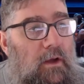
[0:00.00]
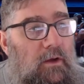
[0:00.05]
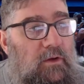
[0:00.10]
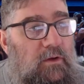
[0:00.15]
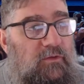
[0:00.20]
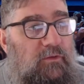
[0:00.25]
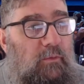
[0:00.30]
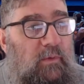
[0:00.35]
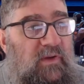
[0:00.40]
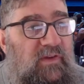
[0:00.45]

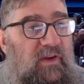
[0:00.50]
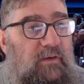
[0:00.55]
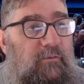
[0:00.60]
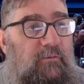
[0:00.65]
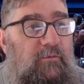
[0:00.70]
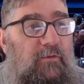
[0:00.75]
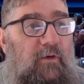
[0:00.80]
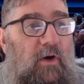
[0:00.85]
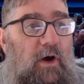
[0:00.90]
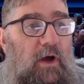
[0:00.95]

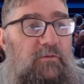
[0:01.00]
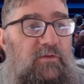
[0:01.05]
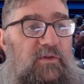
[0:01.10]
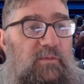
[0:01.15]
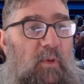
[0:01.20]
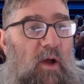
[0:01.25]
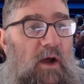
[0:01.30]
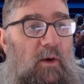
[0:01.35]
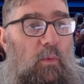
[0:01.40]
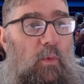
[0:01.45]
375s
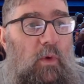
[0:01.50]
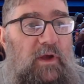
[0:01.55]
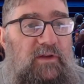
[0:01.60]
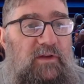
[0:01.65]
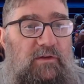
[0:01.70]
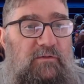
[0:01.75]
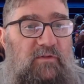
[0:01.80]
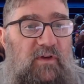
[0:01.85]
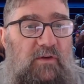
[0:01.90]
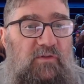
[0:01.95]
part
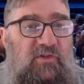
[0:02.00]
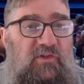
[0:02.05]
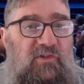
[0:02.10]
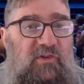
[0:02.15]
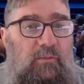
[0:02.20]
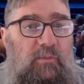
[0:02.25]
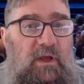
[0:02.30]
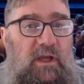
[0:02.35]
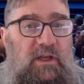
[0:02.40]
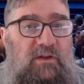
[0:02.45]
ways at
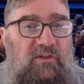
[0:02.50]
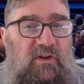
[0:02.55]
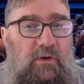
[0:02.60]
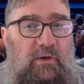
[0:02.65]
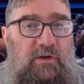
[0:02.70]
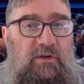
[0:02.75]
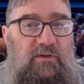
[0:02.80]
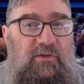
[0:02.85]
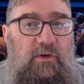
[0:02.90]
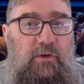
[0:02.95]
Faversham, each
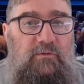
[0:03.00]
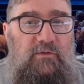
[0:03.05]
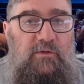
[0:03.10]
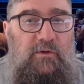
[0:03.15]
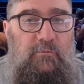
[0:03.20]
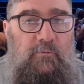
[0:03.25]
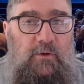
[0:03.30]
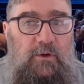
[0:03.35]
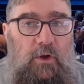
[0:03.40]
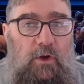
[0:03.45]
going to serve
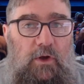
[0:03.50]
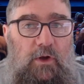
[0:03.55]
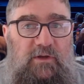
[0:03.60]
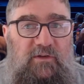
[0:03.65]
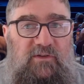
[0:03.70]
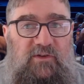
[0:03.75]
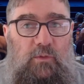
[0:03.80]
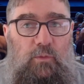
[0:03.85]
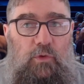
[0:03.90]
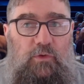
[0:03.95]
different
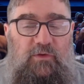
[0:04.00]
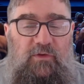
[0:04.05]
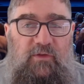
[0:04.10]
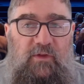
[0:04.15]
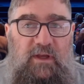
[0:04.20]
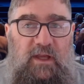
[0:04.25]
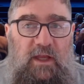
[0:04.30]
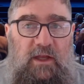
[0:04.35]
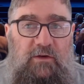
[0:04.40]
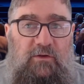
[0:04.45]
lines towards
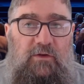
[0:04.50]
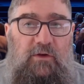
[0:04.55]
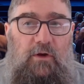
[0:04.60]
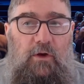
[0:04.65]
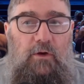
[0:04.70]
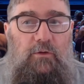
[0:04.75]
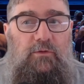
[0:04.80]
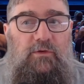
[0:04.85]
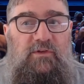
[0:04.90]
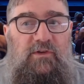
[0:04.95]
the Kent
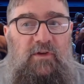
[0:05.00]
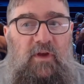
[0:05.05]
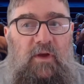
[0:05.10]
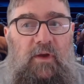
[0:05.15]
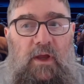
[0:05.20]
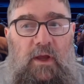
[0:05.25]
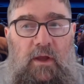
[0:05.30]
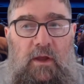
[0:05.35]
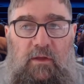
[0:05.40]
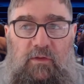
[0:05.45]
coast.
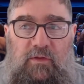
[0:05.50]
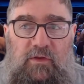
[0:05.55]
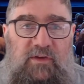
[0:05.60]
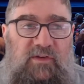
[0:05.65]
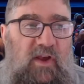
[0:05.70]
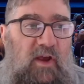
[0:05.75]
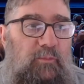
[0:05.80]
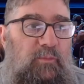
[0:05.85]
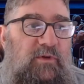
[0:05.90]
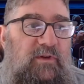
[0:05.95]
This
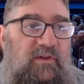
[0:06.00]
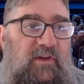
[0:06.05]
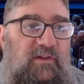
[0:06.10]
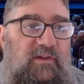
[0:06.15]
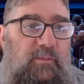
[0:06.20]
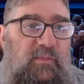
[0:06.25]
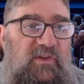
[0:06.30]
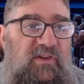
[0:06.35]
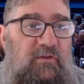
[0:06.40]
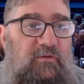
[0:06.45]
happens at
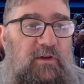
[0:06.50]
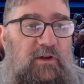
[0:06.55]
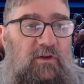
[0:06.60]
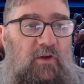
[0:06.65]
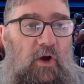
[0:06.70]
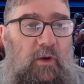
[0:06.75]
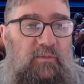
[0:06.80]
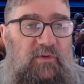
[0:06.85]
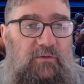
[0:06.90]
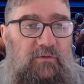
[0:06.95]
specific
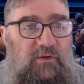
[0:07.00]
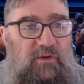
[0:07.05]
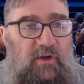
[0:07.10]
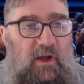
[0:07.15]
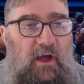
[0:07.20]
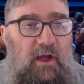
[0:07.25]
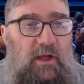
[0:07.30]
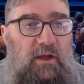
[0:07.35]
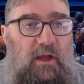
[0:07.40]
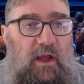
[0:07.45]
times of the
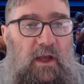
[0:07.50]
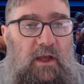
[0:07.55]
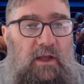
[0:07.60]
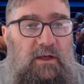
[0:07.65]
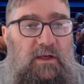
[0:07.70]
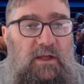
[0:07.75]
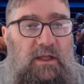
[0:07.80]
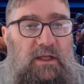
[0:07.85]
day, and the